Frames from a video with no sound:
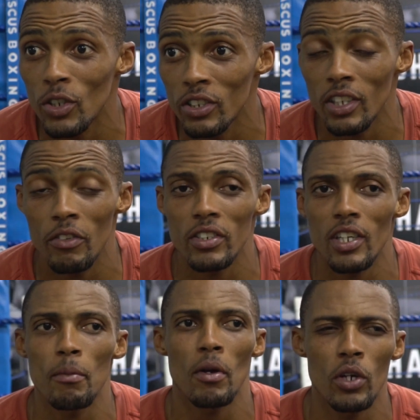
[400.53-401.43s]
because every
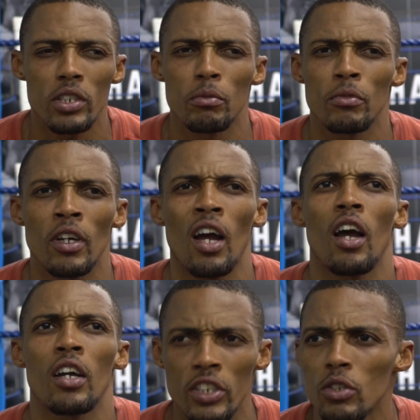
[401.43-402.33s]
time I watch him,
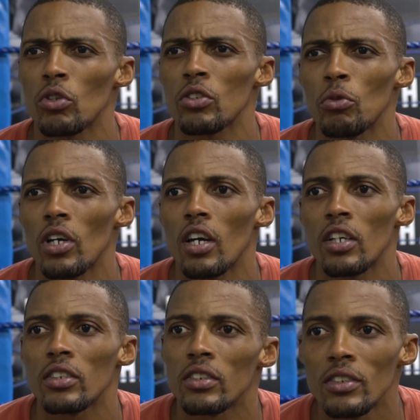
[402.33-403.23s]
I just want to work hard.